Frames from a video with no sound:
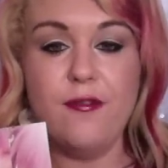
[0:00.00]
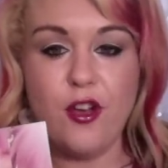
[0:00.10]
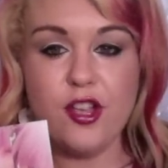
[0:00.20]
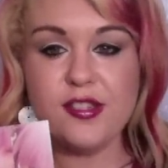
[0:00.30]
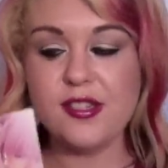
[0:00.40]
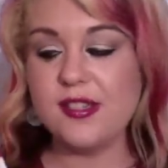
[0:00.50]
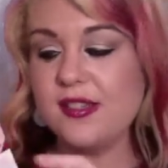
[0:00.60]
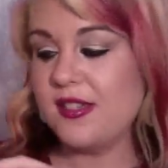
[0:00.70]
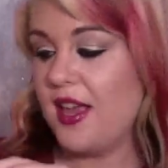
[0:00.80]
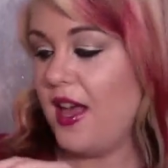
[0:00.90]

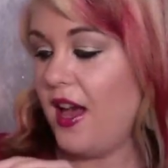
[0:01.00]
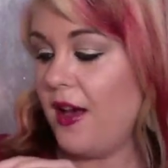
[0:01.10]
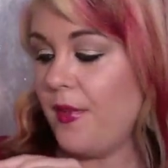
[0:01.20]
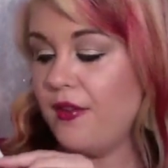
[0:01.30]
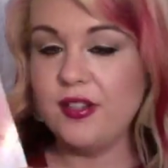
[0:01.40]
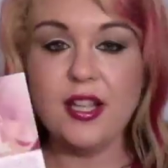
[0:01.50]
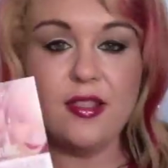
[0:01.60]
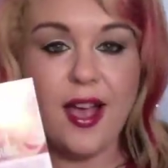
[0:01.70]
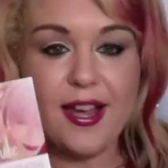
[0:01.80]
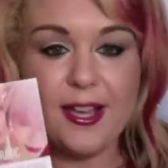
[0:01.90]
verses. I really
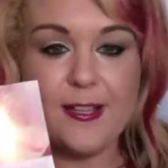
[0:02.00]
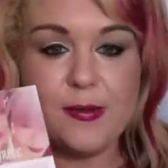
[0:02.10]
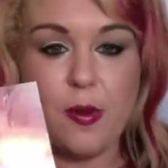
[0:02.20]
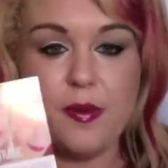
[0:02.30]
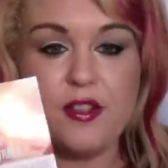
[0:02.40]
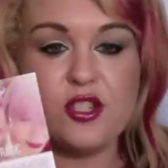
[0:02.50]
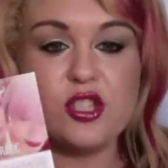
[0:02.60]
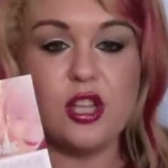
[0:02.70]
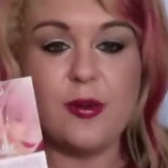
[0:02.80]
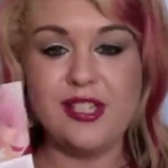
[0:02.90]
like it. It's probably the
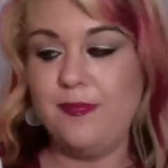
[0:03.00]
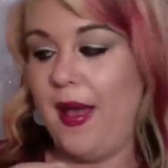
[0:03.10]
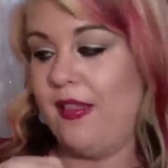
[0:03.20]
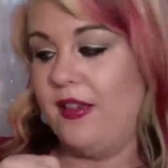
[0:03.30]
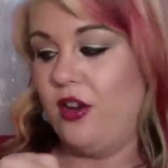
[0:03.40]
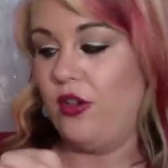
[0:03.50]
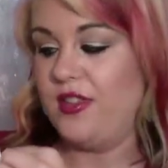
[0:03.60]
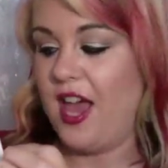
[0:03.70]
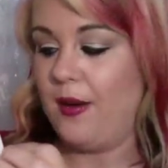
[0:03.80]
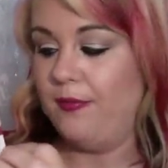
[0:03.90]
slowest ballad on
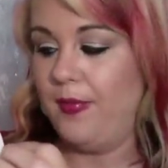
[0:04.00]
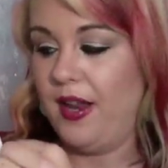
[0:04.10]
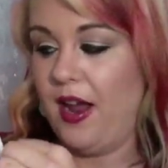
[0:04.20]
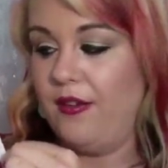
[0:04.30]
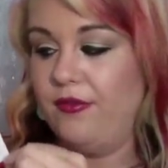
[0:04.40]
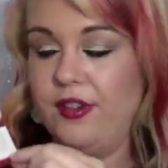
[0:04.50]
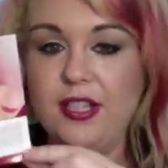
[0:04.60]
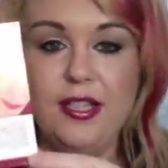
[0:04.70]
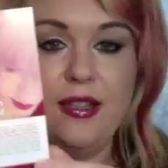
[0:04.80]
the album, but I really